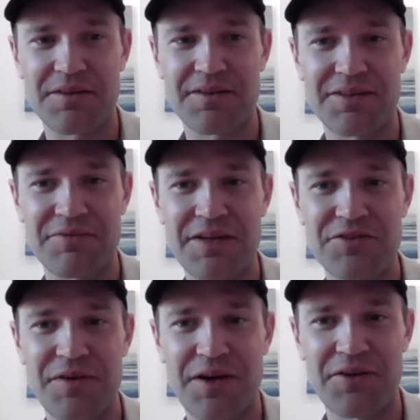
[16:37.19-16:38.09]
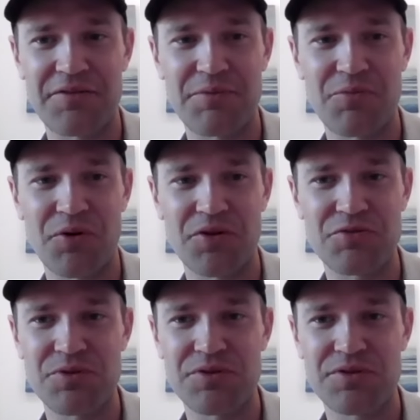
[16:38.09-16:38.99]
I think the face value of the
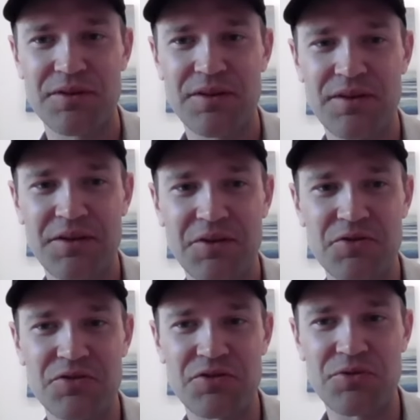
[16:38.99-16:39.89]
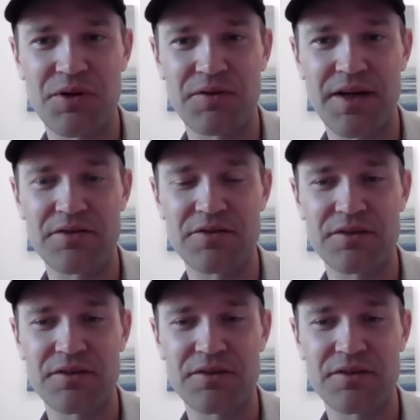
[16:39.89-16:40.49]
mortgage was close to 200,000.